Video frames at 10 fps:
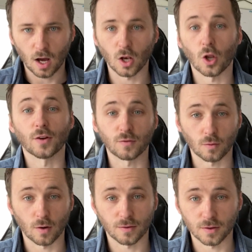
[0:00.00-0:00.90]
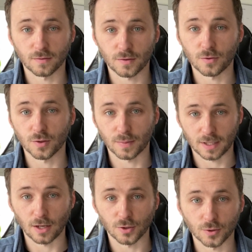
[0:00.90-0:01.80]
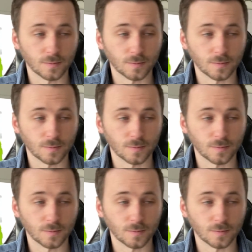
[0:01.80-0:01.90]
a lot of growth in the future potential.